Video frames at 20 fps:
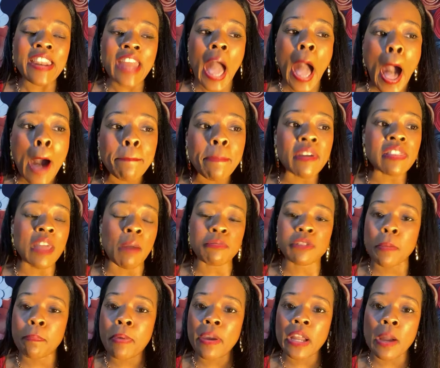and helping
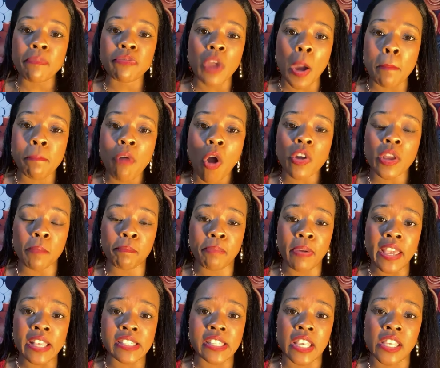them to pick up their
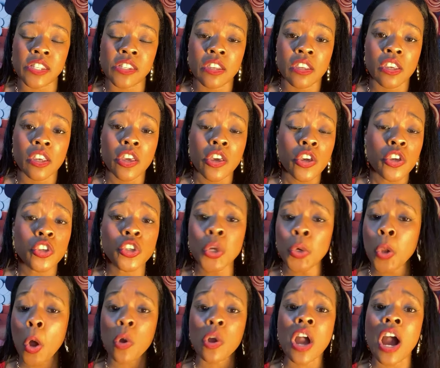broken pieces,
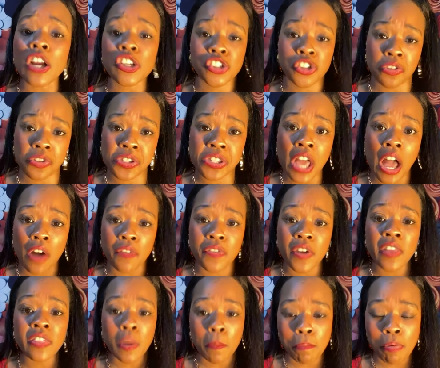you don't cut
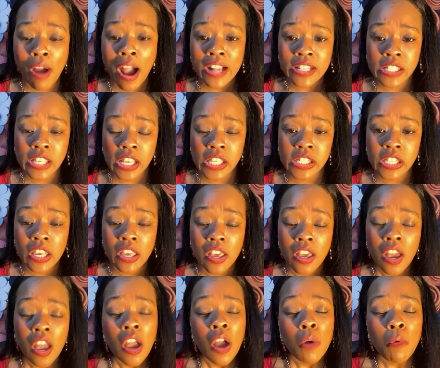yourself in the process.
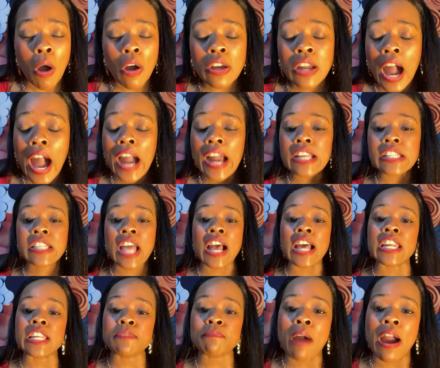Well, guys,
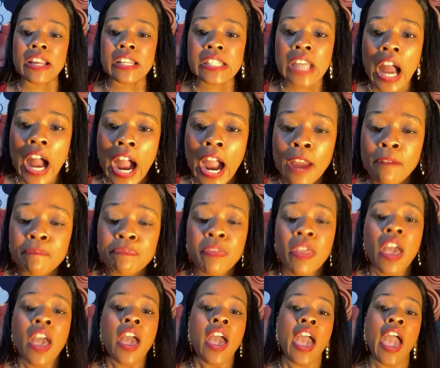that is my
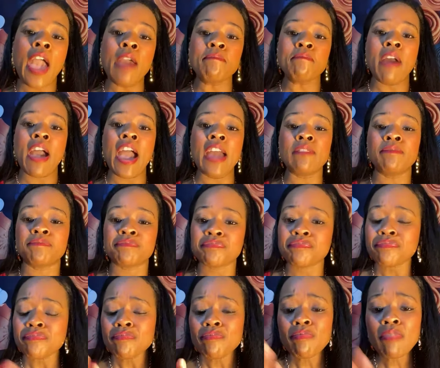time. Amen.
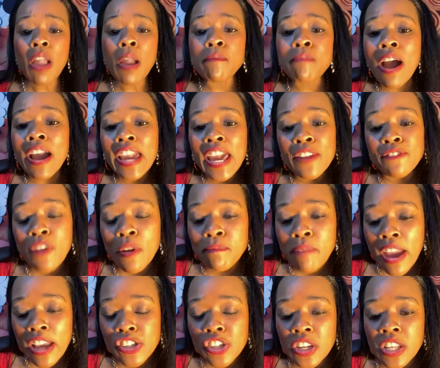My
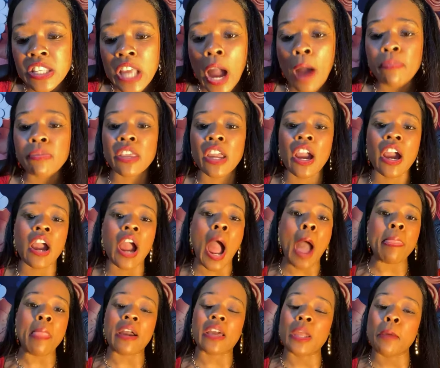information is up
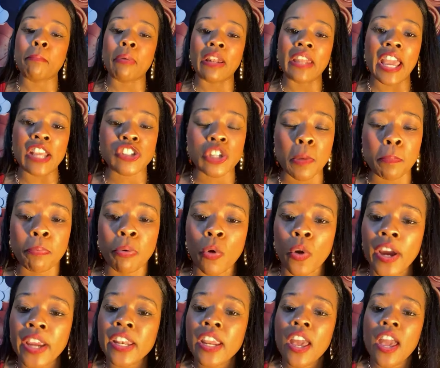there. I'm not going to belabor the
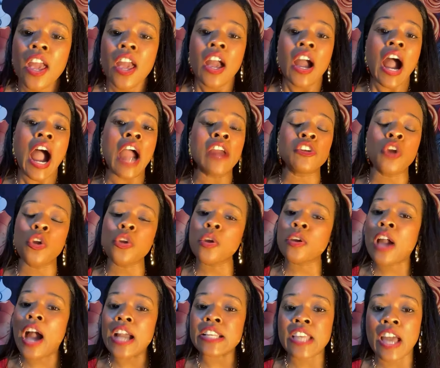point. I
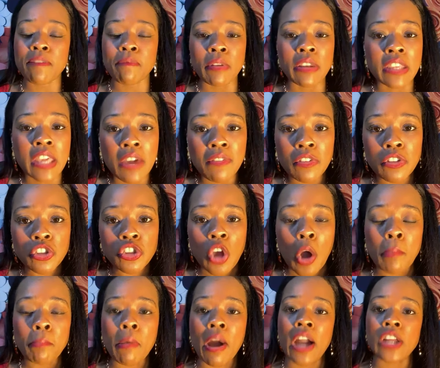know you guys have been
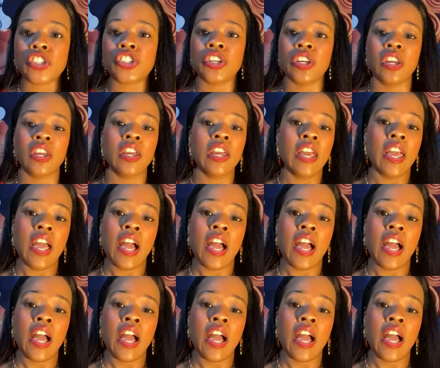given so much.